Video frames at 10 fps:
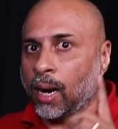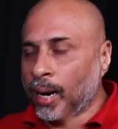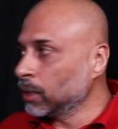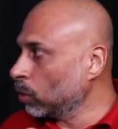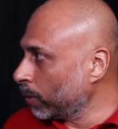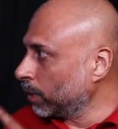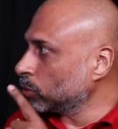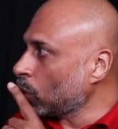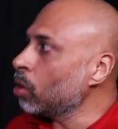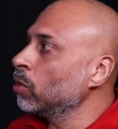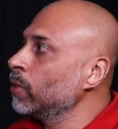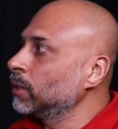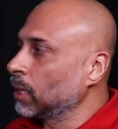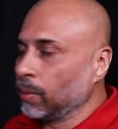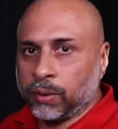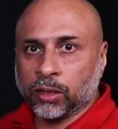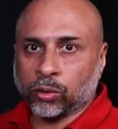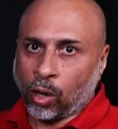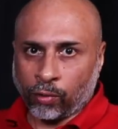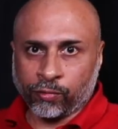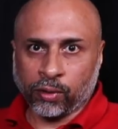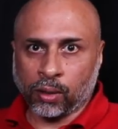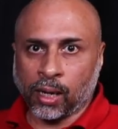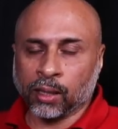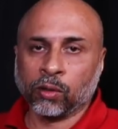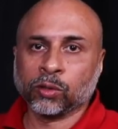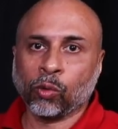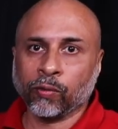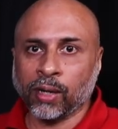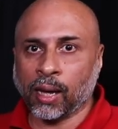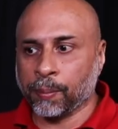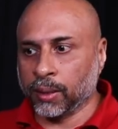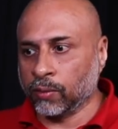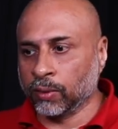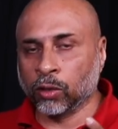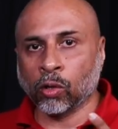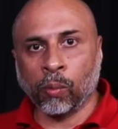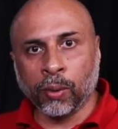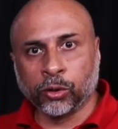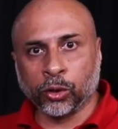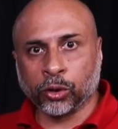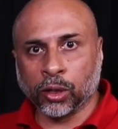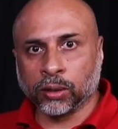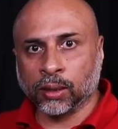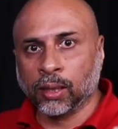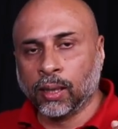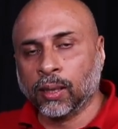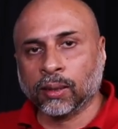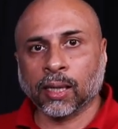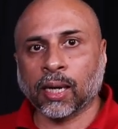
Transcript: Otherwise, always keep this off. Otherwise, what will happen even in normal situation, the